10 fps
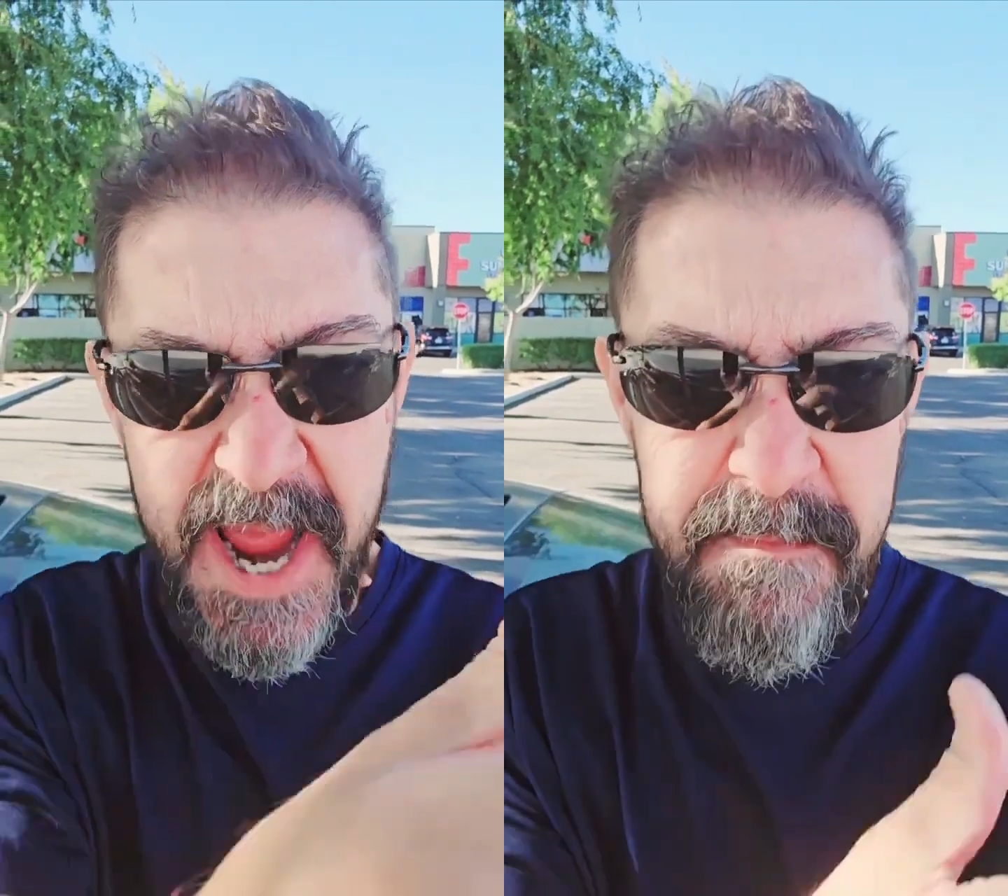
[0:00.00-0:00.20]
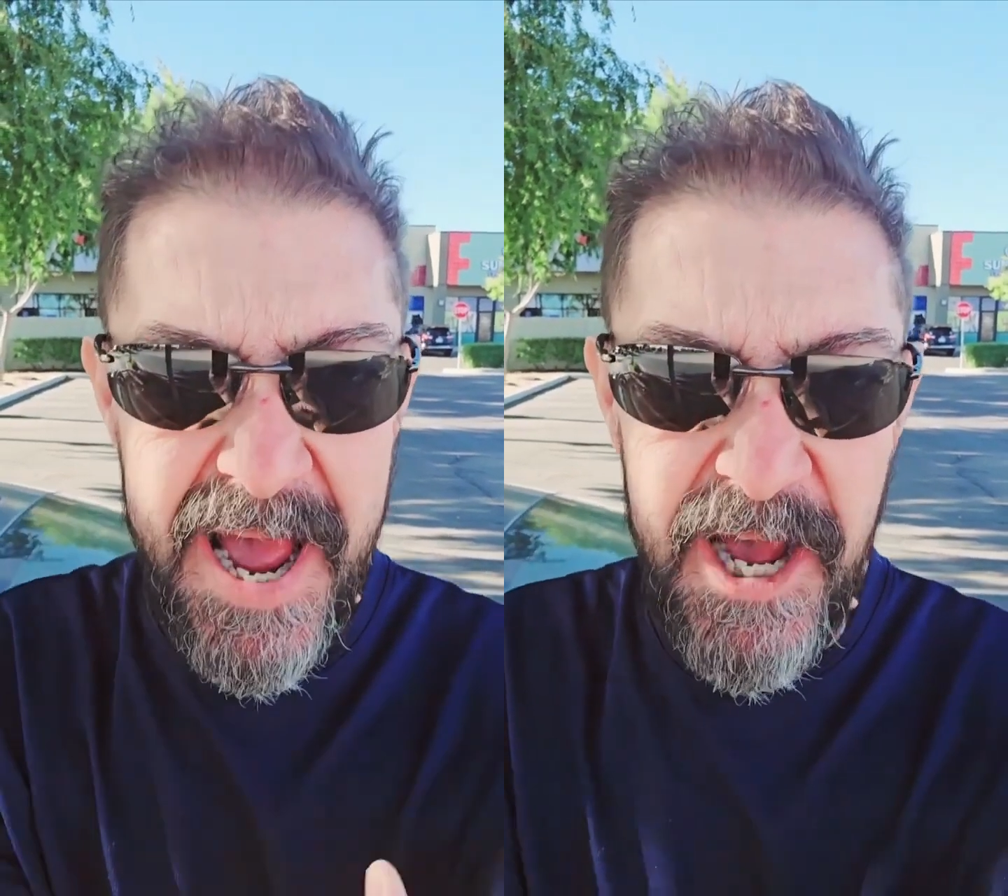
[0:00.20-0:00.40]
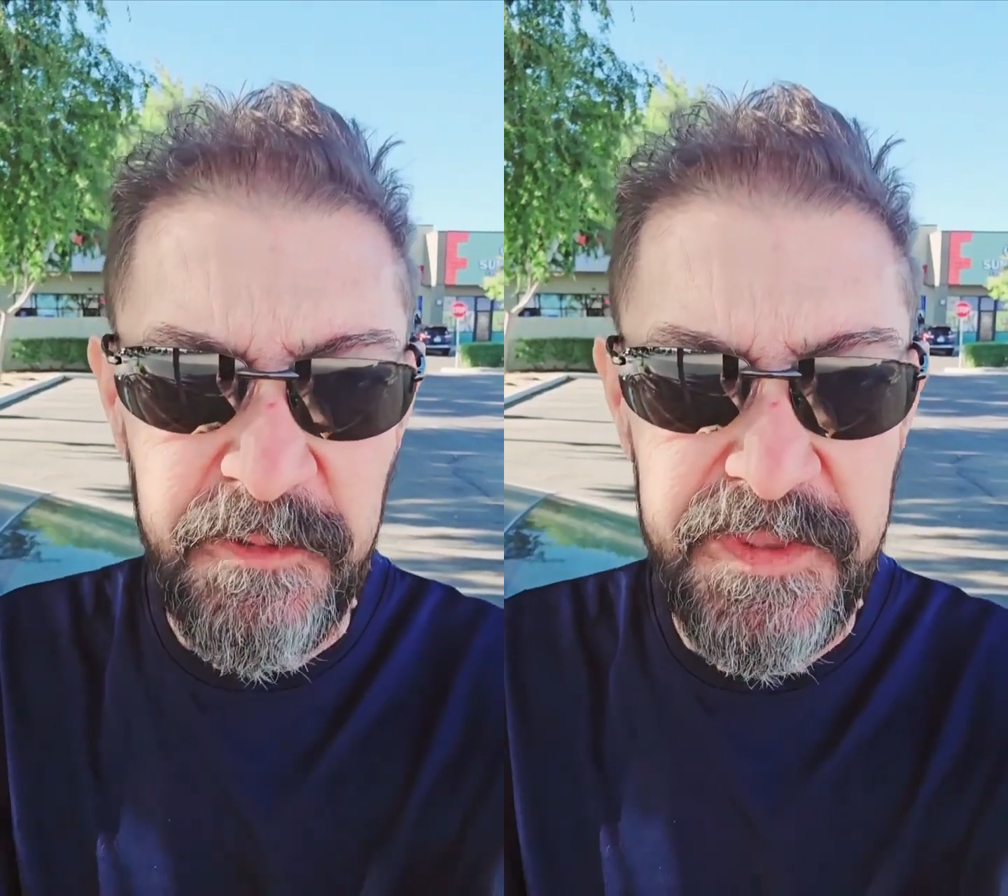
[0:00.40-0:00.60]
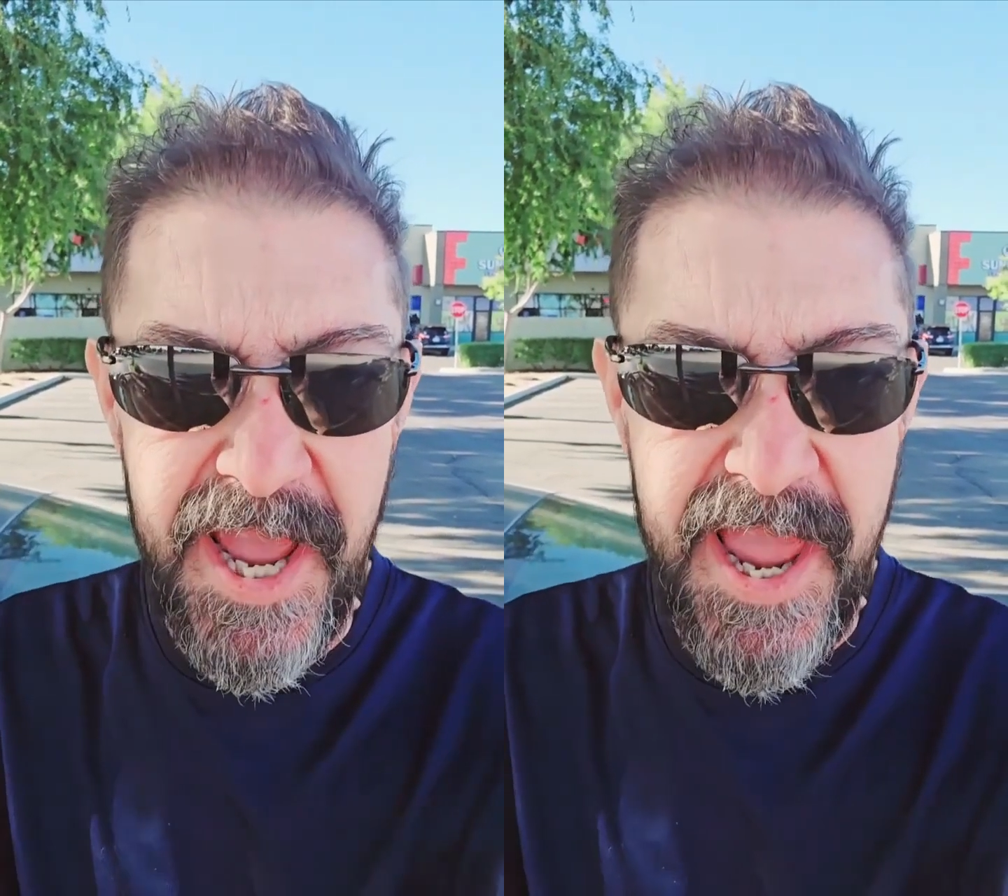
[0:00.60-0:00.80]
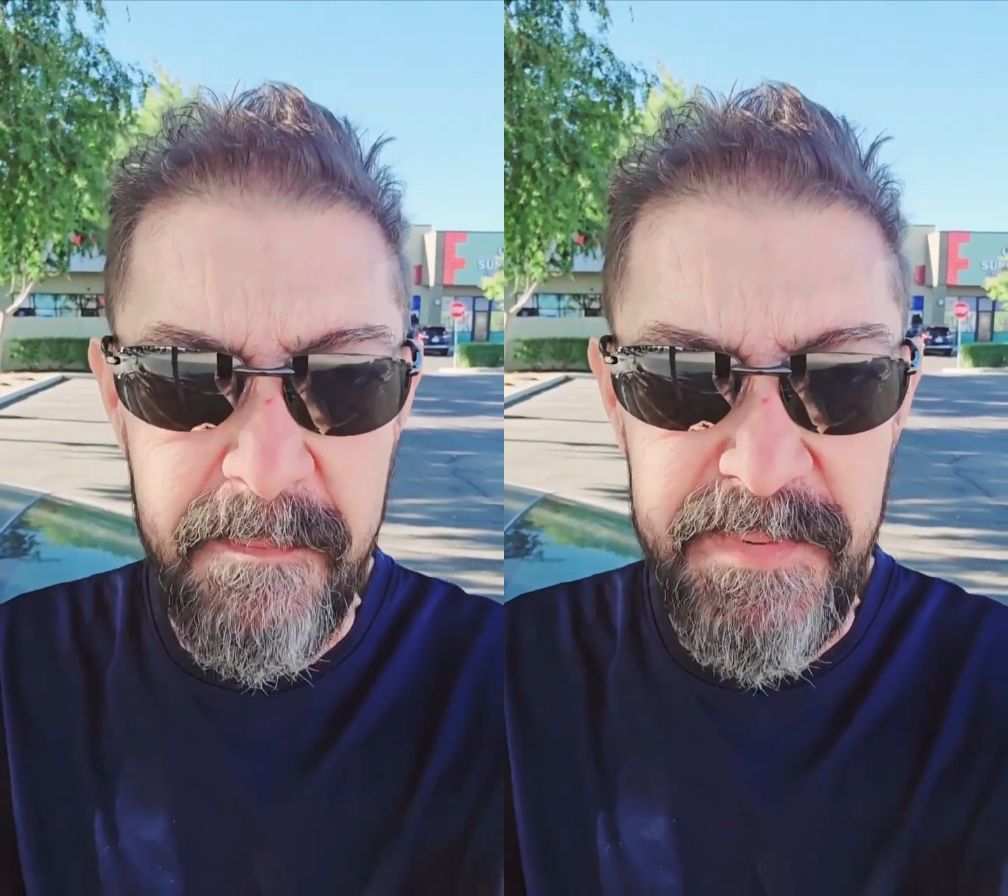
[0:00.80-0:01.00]
Come out,
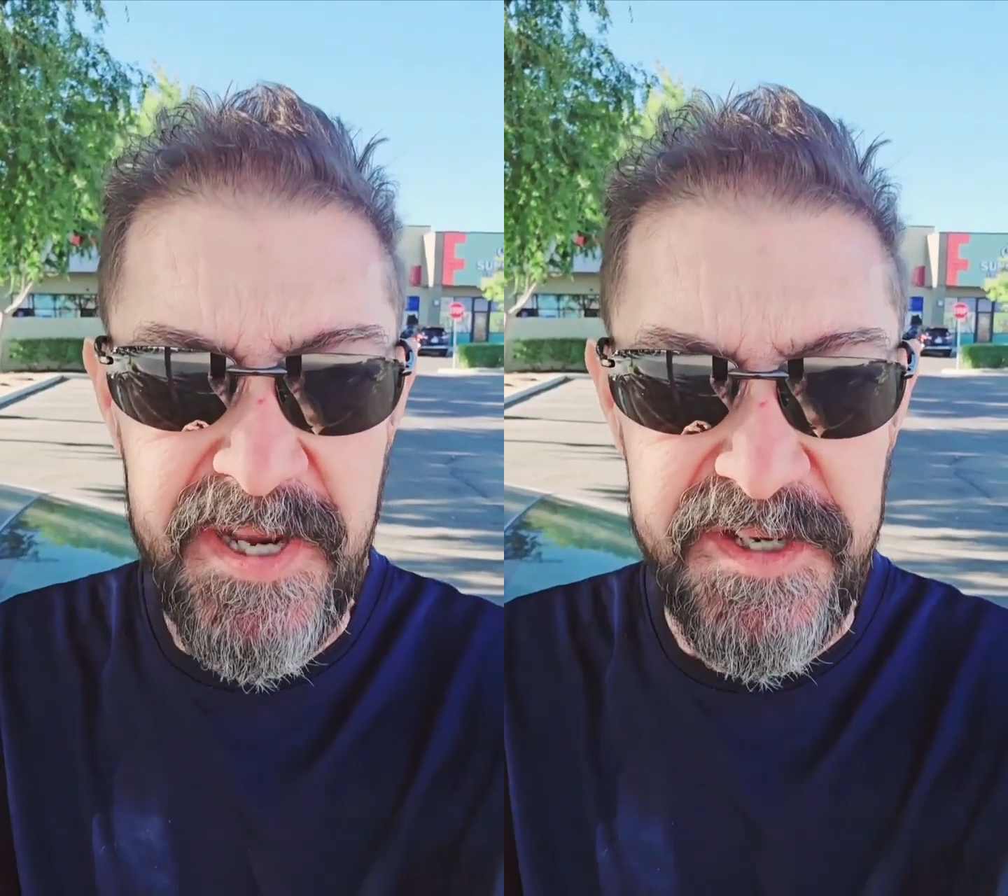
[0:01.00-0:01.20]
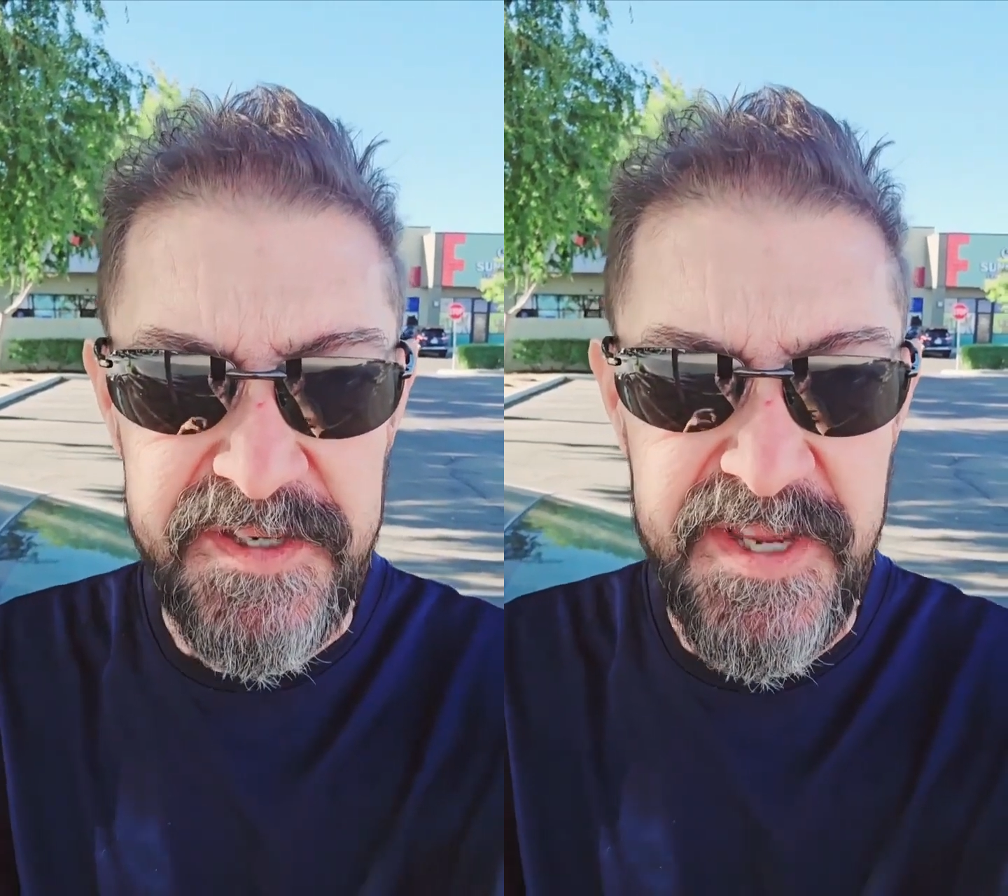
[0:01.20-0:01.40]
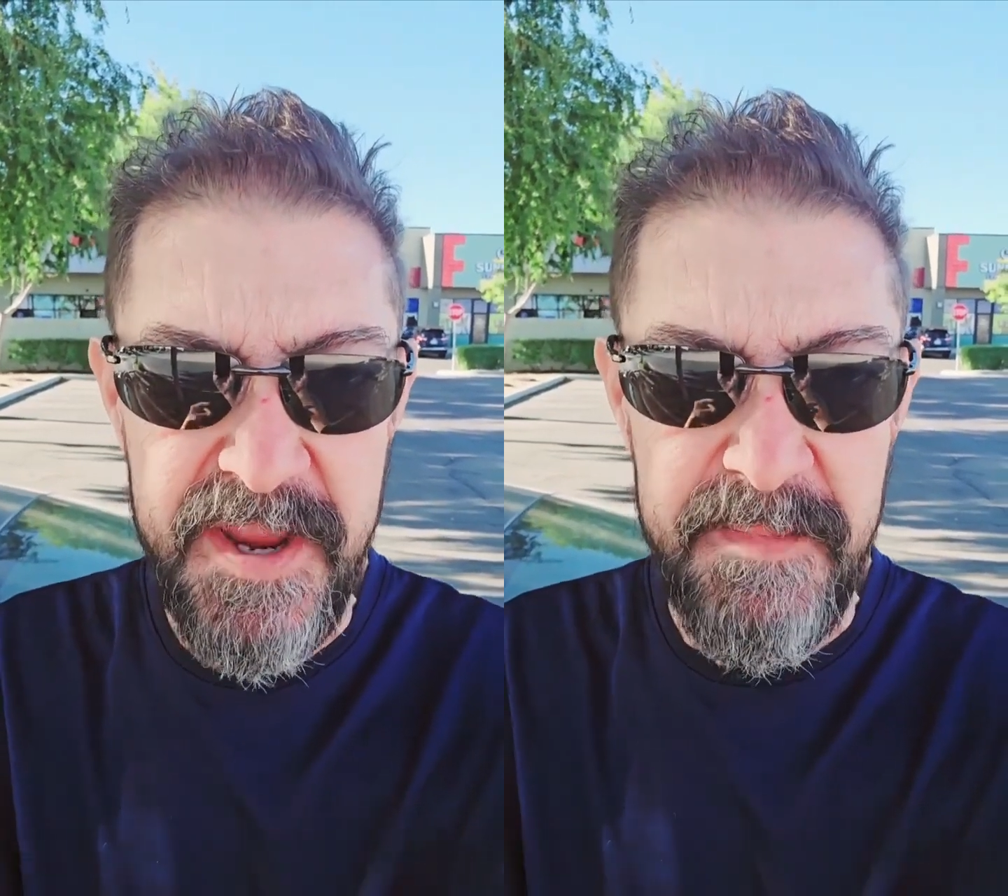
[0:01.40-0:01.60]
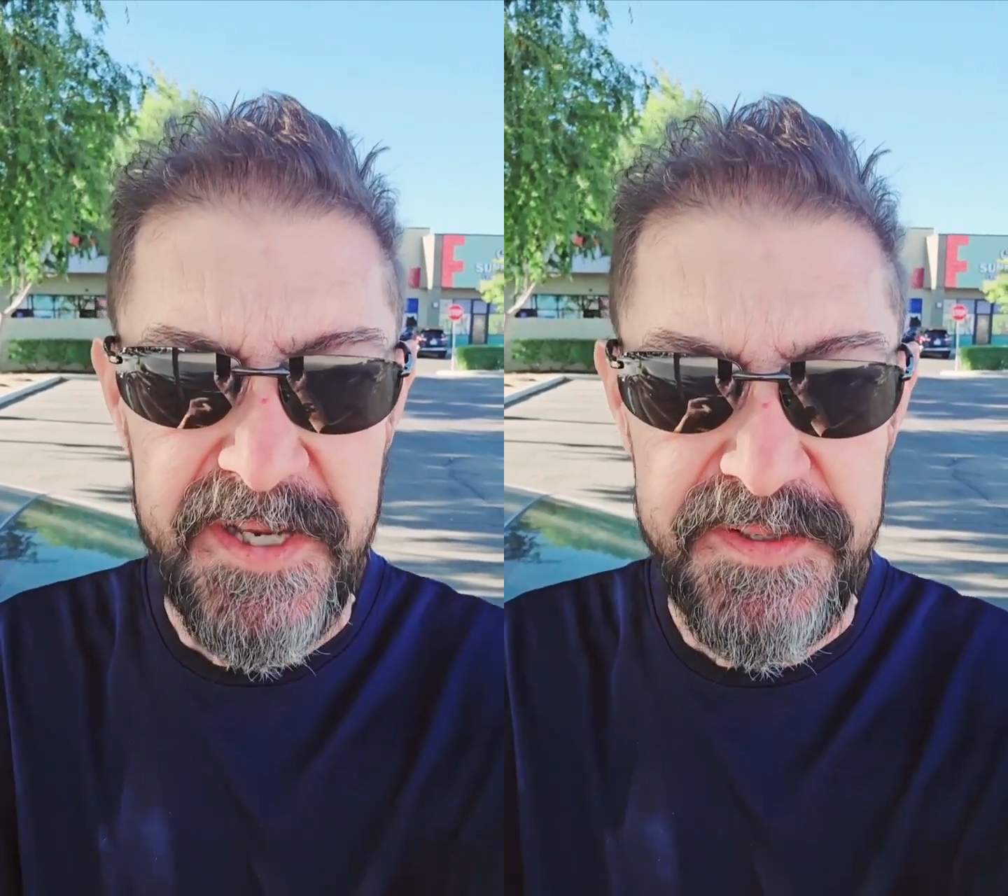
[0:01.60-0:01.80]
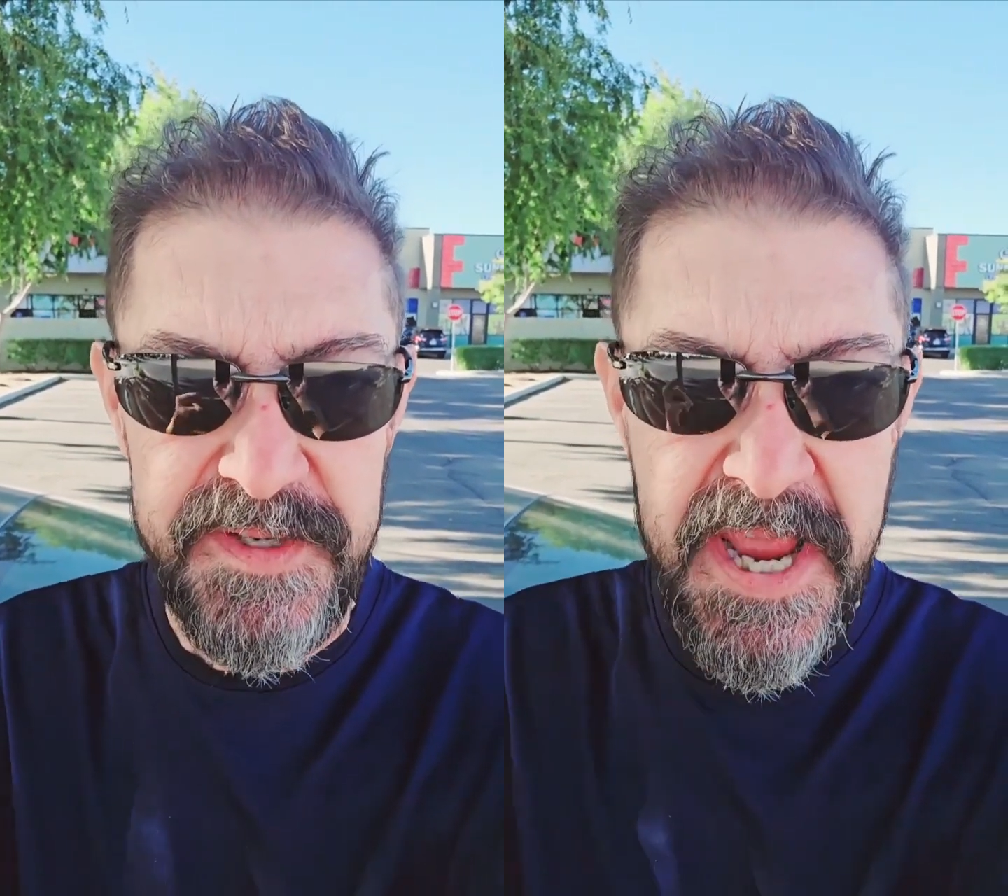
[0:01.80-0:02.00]
diabetes
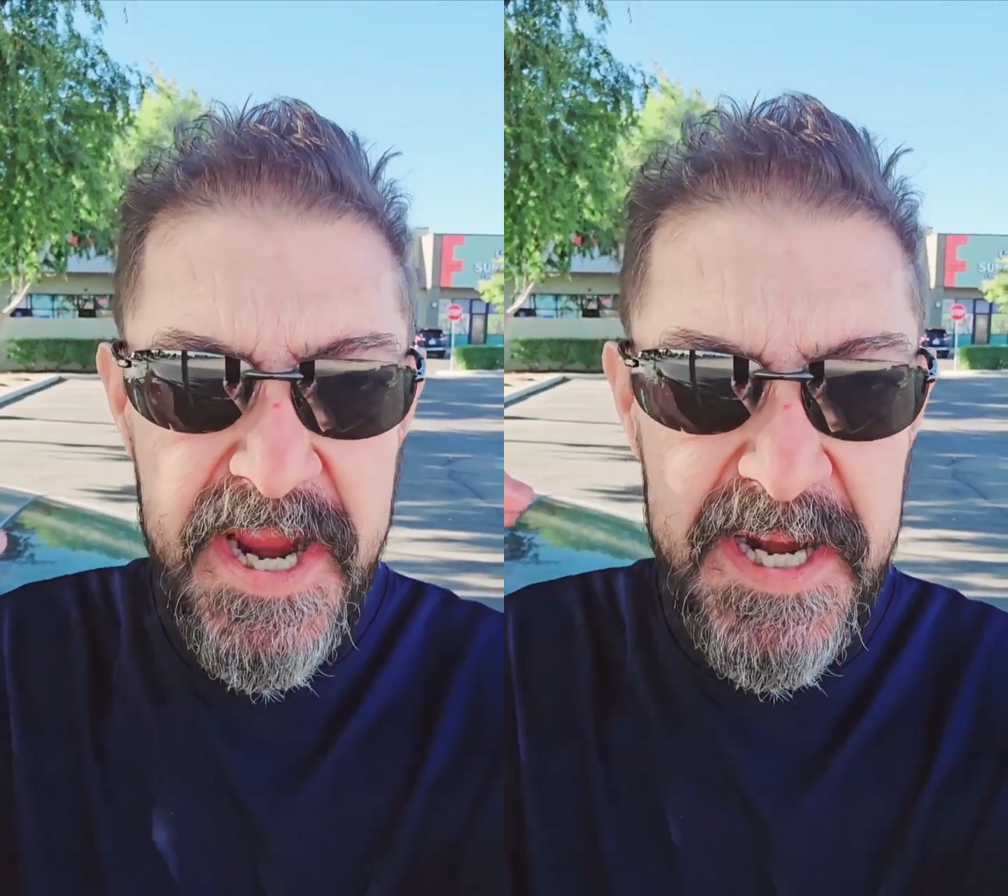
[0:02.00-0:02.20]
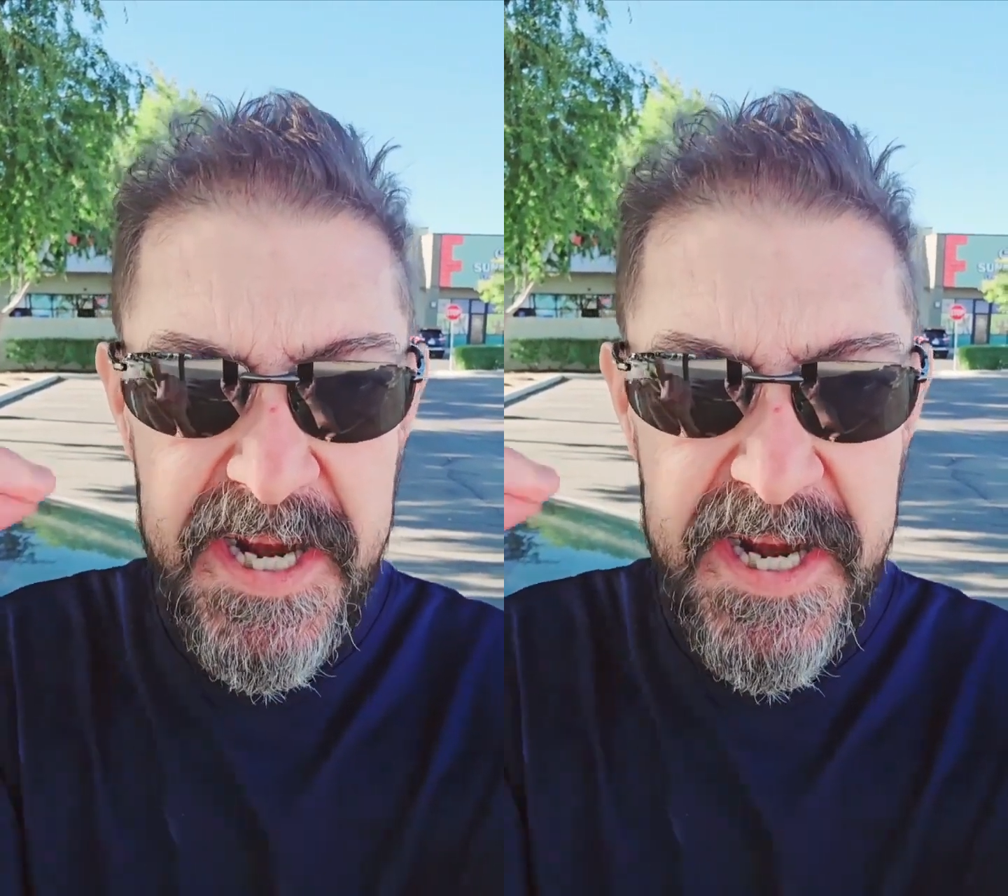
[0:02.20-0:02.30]
demons.